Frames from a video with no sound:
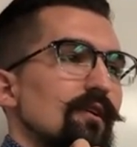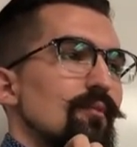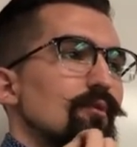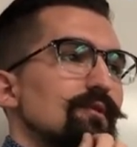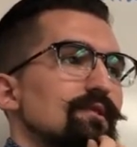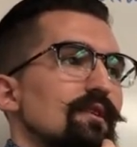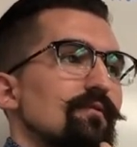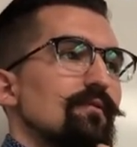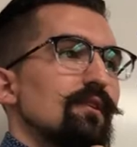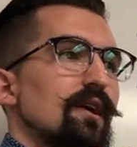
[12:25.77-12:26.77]
and we'll see
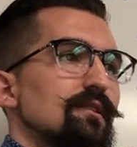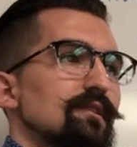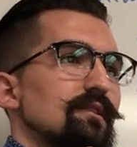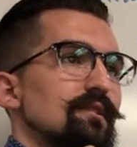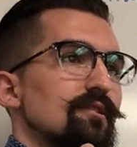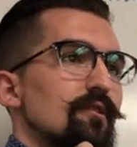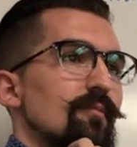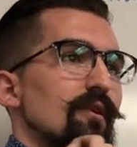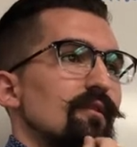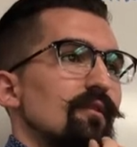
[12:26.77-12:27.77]
if you guys can
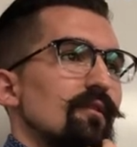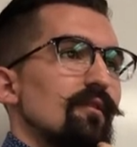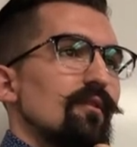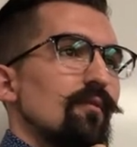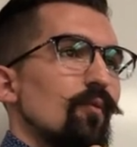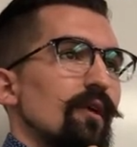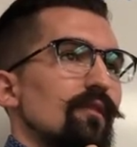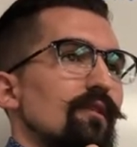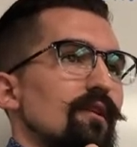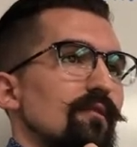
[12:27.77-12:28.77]
determine
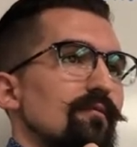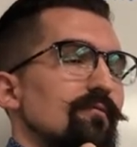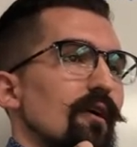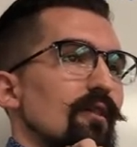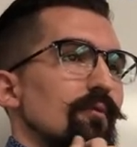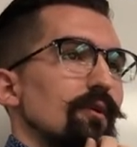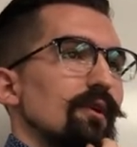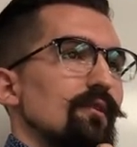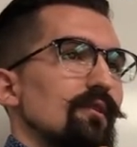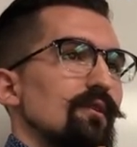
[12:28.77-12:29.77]
what the
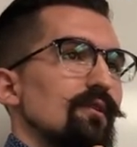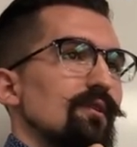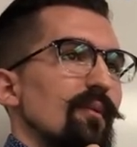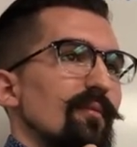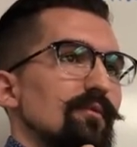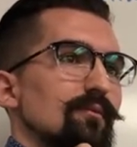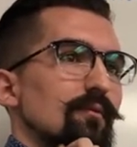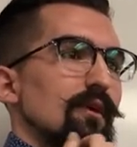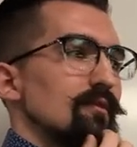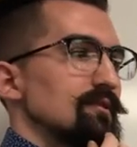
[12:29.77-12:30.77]
following numbers or
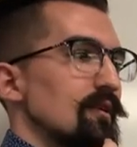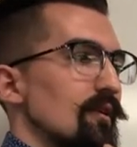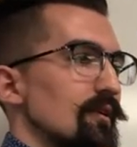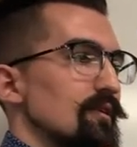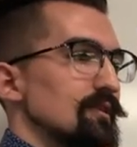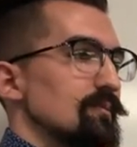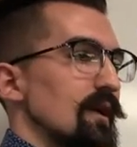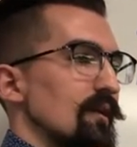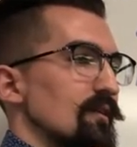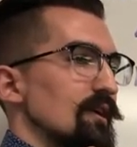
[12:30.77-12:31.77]
letters are in this
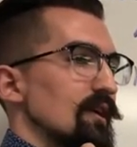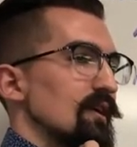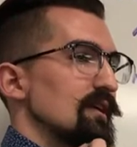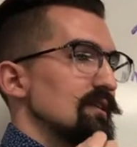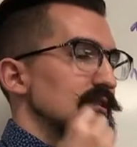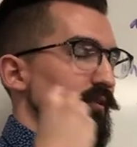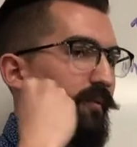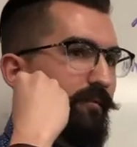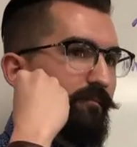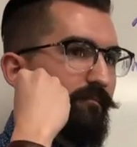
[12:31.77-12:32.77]
pattern. Again, don't
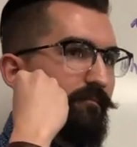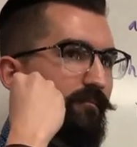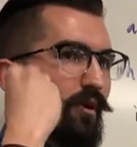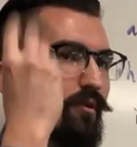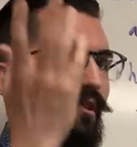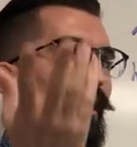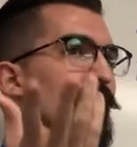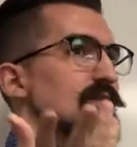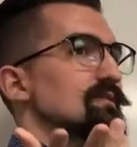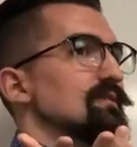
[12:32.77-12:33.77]

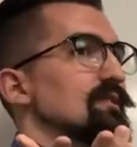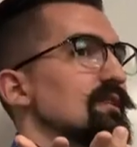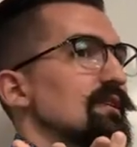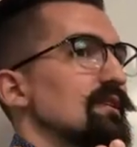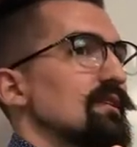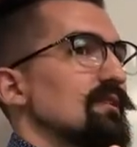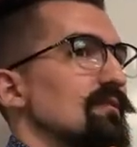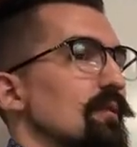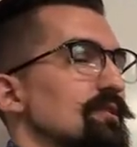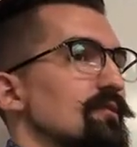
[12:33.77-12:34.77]
vocalize
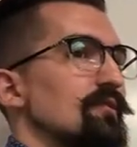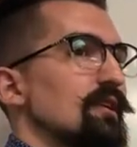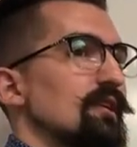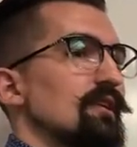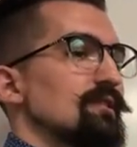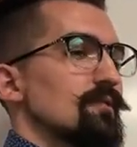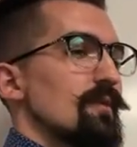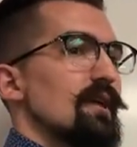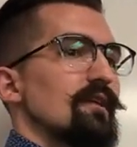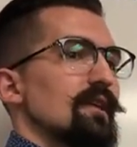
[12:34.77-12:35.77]
what you're thinking. Don't
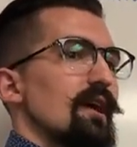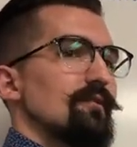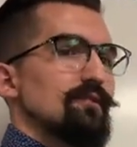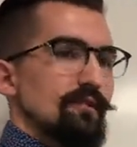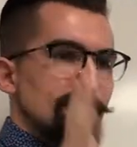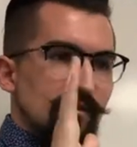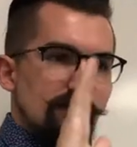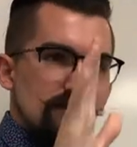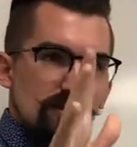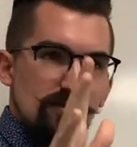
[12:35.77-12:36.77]
write anything down. Just
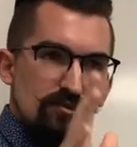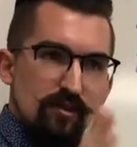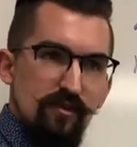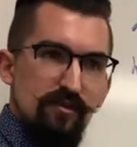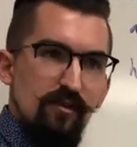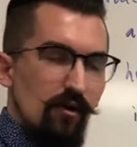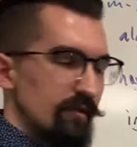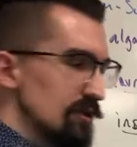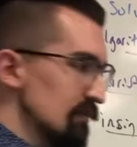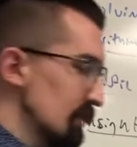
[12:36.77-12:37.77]
try to solve
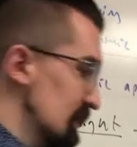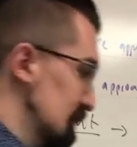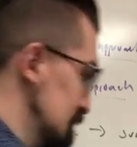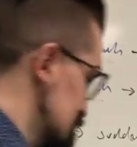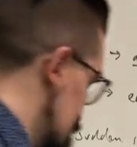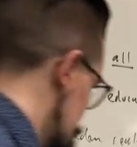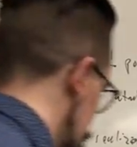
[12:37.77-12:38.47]
it in your head. So here's a